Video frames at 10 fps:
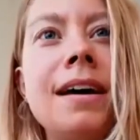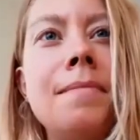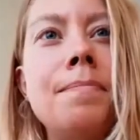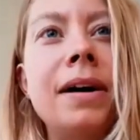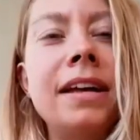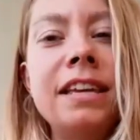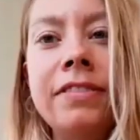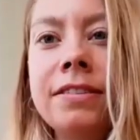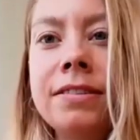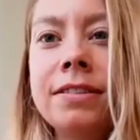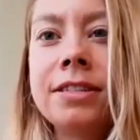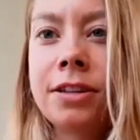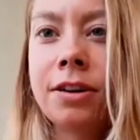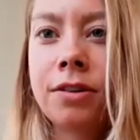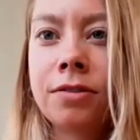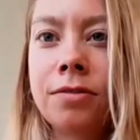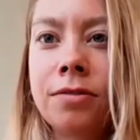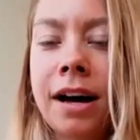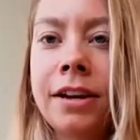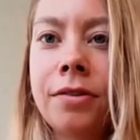But even so,
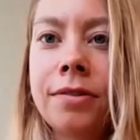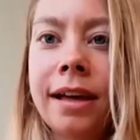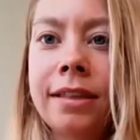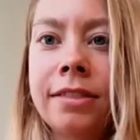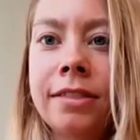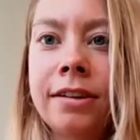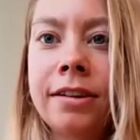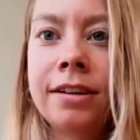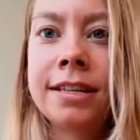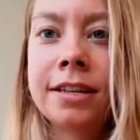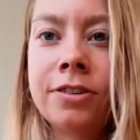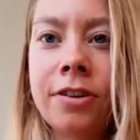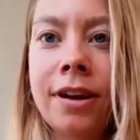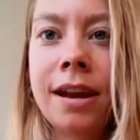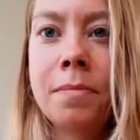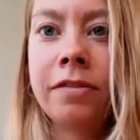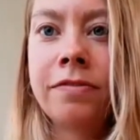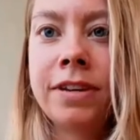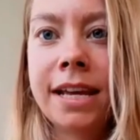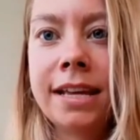I know that there is a certain number of
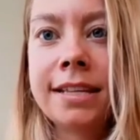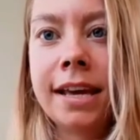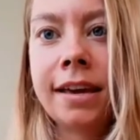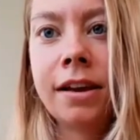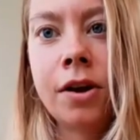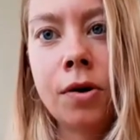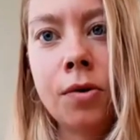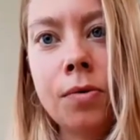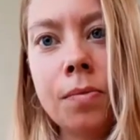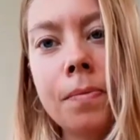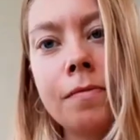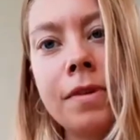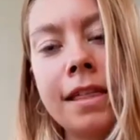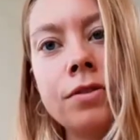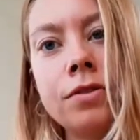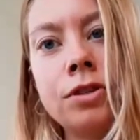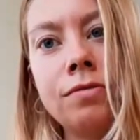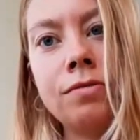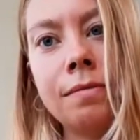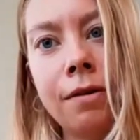days I can go without
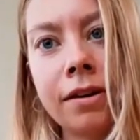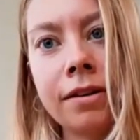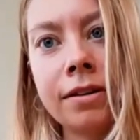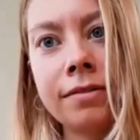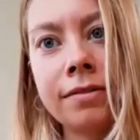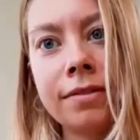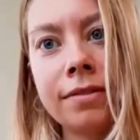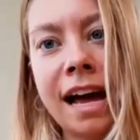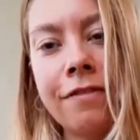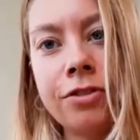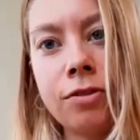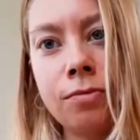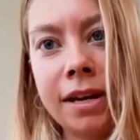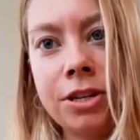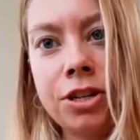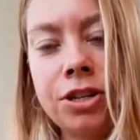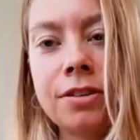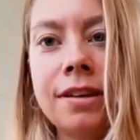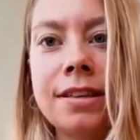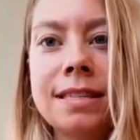doing my work, after which
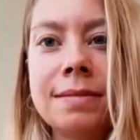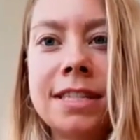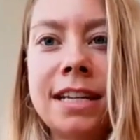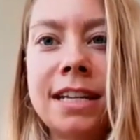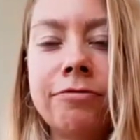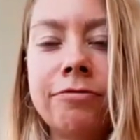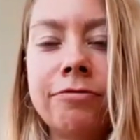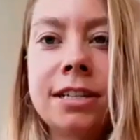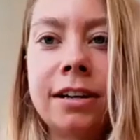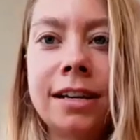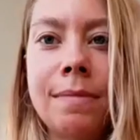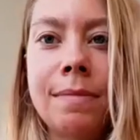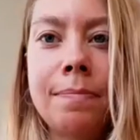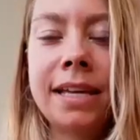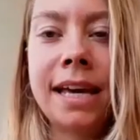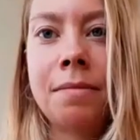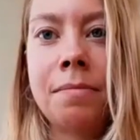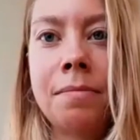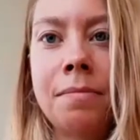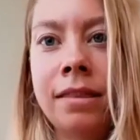some stuff will start to come up again.
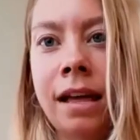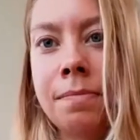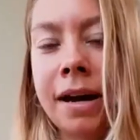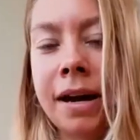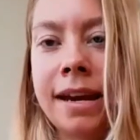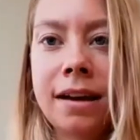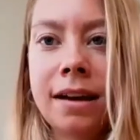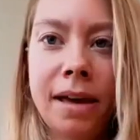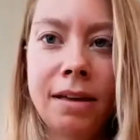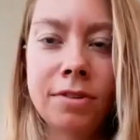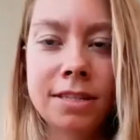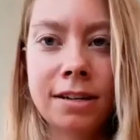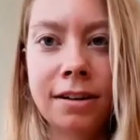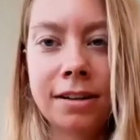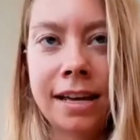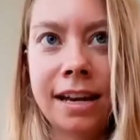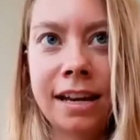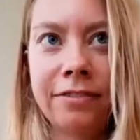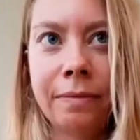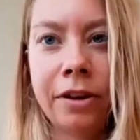And like my neck pain will start again
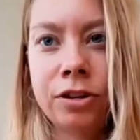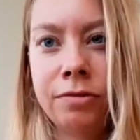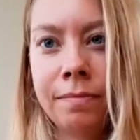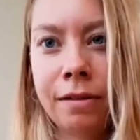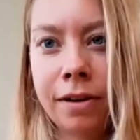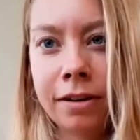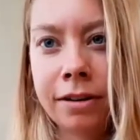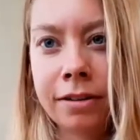if I'm not doing my work.